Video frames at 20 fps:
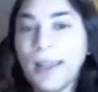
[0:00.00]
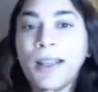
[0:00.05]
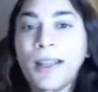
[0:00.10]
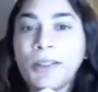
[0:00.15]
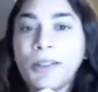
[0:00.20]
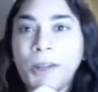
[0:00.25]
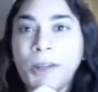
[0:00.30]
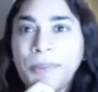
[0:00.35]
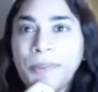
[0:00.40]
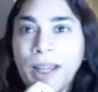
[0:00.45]

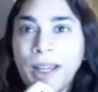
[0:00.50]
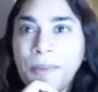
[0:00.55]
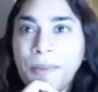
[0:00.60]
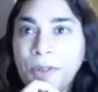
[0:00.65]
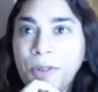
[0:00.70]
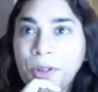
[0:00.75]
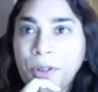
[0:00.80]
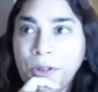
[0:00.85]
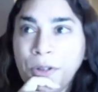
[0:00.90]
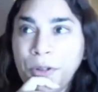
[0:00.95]

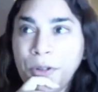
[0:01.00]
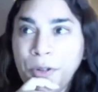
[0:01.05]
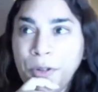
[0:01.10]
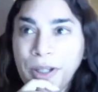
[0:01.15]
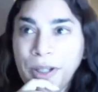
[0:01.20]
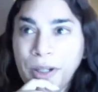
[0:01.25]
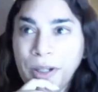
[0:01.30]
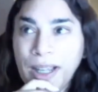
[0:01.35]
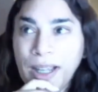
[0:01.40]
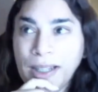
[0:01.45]
sometimes you
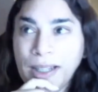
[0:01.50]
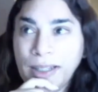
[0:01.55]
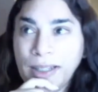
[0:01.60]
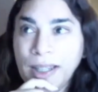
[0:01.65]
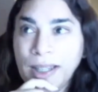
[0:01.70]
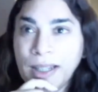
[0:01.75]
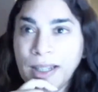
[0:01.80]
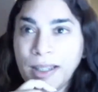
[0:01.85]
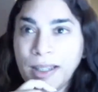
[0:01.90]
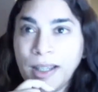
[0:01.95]
realize
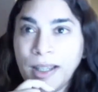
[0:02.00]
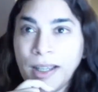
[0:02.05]
that